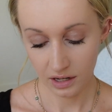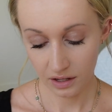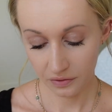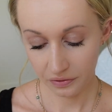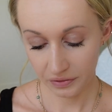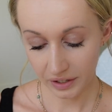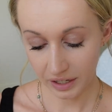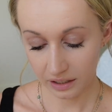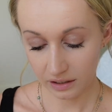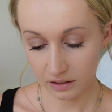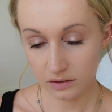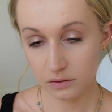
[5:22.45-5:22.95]

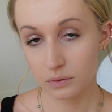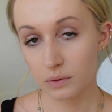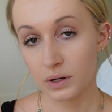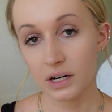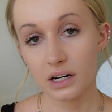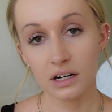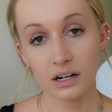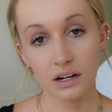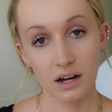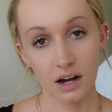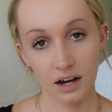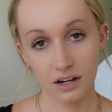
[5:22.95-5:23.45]
That is what
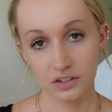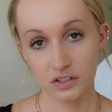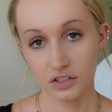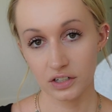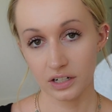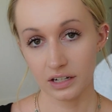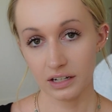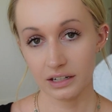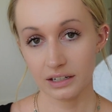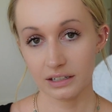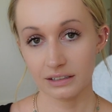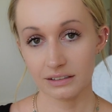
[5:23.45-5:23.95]

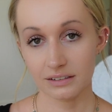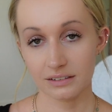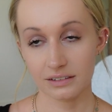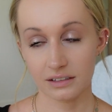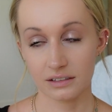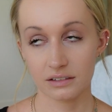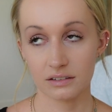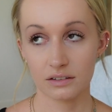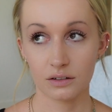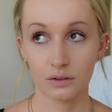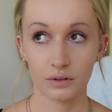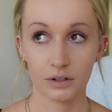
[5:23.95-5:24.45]
Akasha is.
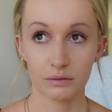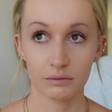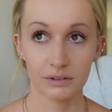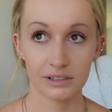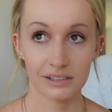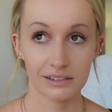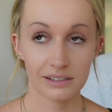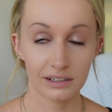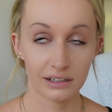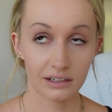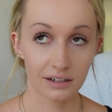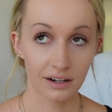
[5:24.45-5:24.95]
And so when we
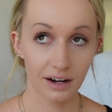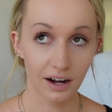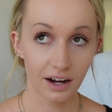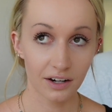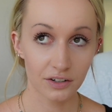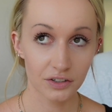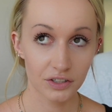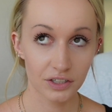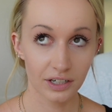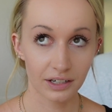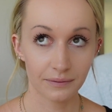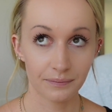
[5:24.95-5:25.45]
see
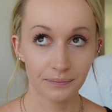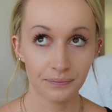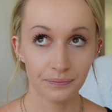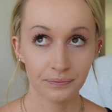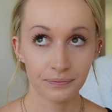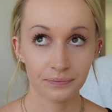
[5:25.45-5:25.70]
Akasha,